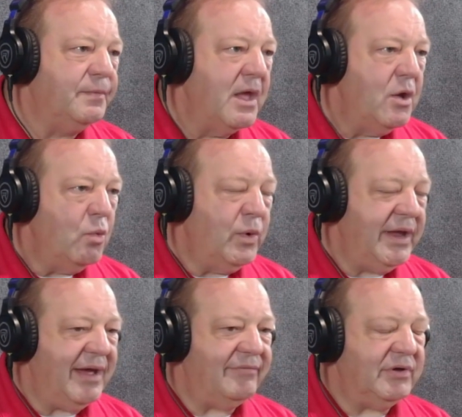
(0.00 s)
we
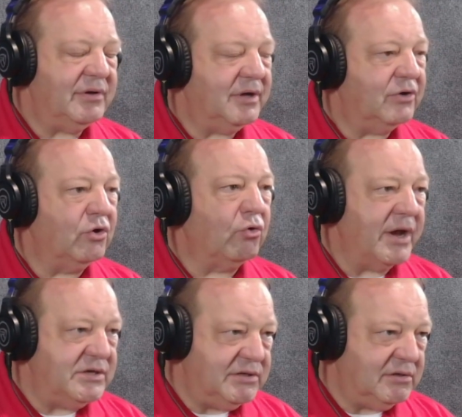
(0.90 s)
have a
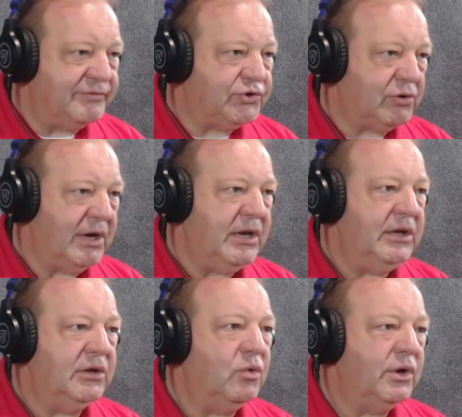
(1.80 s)
great deal of training
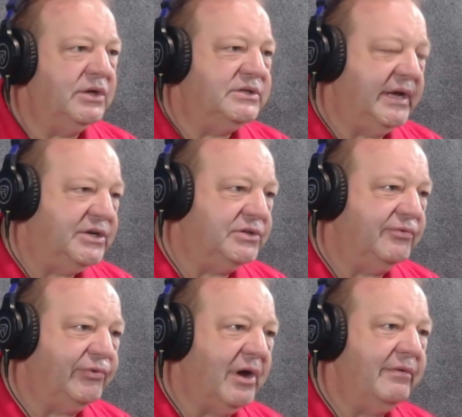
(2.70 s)
and orientation
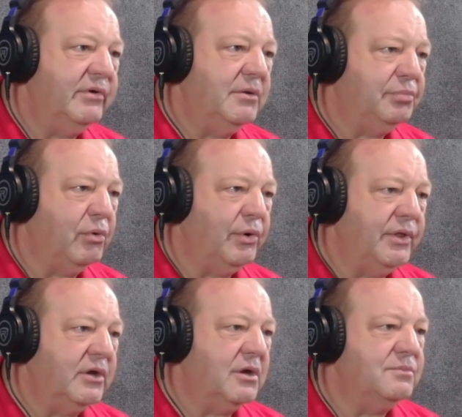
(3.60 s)
for every employee
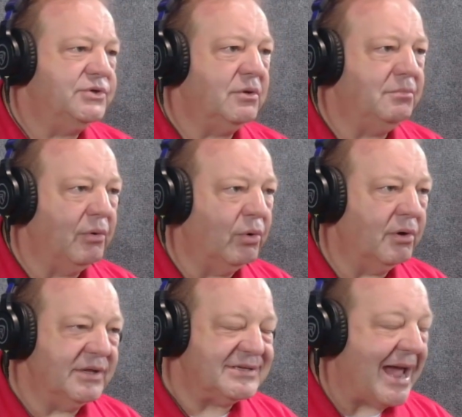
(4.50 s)
that comes on board.
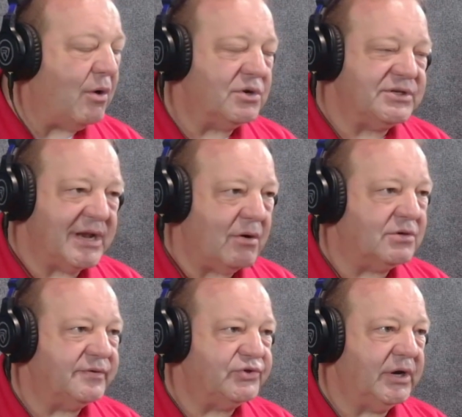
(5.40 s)
It's hours and hours
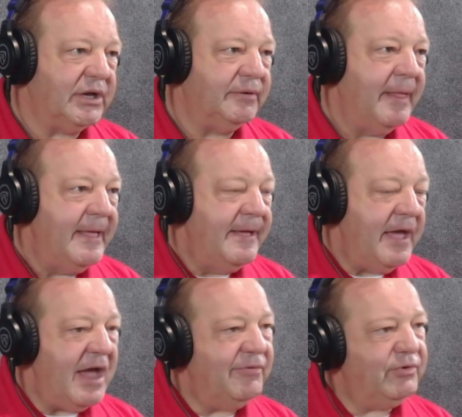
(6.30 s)
of training.
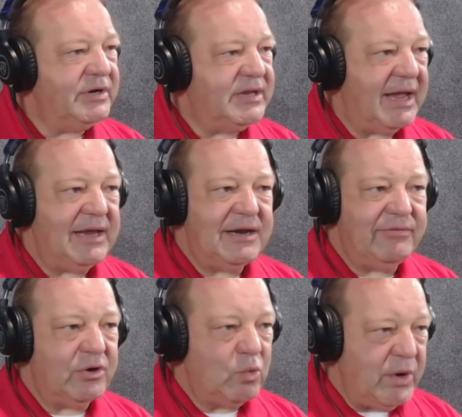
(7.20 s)
Every day and
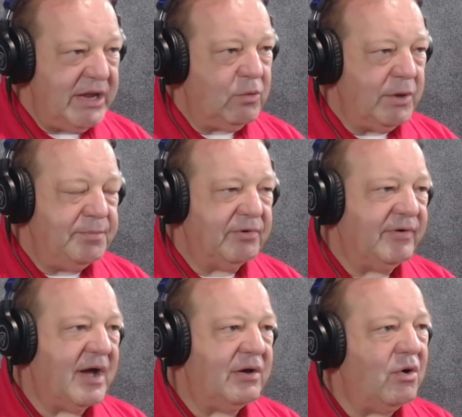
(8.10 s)
every week, we
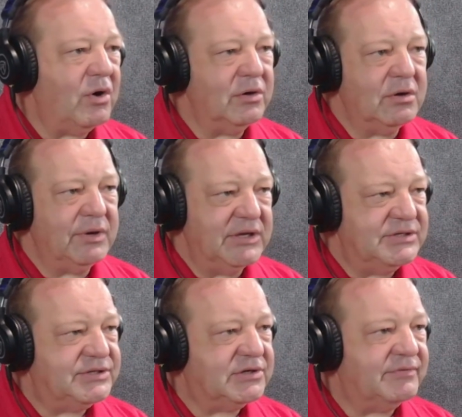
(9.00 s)
provide ongoing
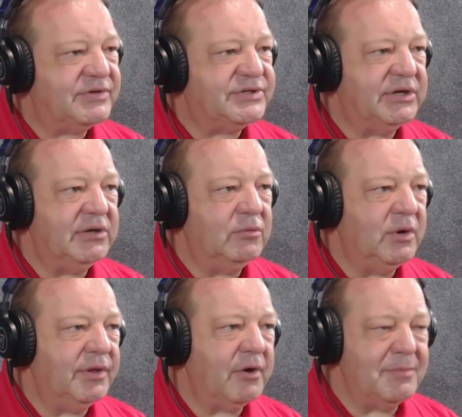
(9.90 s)
in-servicing
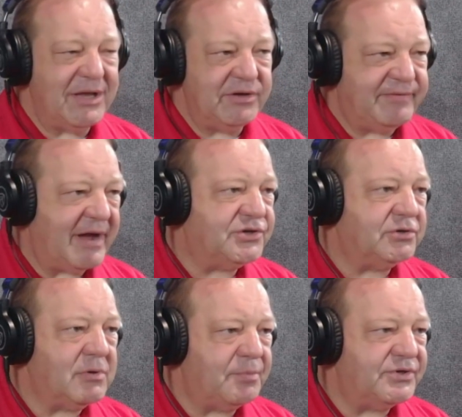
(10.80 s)
with our manufacturer
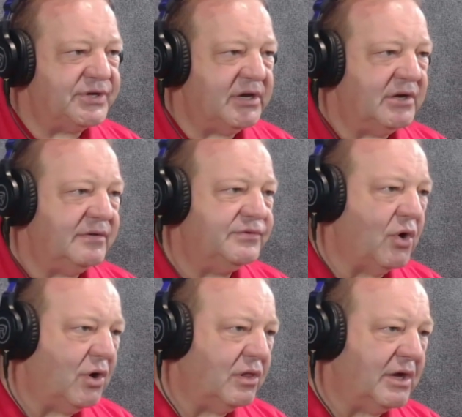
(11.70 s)
representatives, online